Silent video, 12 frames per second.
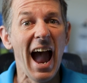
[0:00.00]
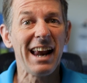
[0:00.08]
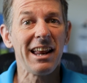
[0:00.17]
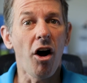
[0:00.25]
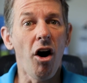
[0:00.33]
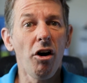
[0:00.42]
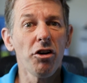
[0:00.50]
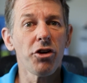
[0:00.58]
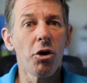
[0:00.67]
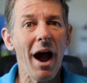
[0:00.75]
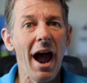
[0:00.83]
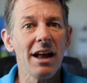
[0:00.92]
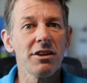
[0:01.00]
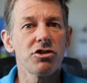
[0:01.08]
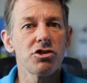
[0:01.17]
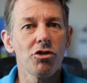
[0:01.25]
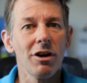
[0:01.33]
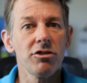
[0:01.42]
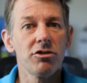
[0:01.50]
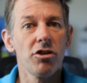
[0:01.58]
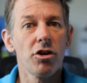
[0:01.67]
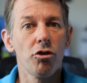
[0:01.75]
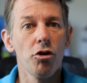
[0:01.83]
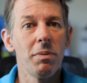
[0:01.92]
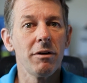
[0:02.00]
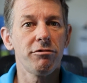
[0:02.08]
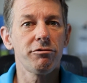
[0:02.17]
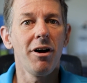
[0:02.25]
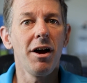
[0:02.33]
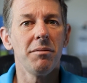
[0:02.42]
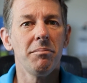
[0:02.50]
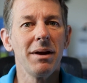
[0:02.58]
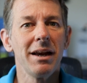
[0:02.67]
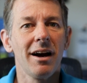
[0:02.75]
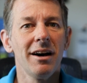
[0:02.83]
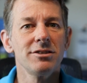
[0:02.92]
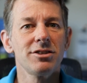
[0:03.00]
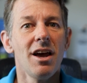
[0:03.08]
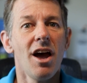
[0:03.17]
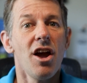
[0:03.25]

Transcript: And it also adds stress to the group in front because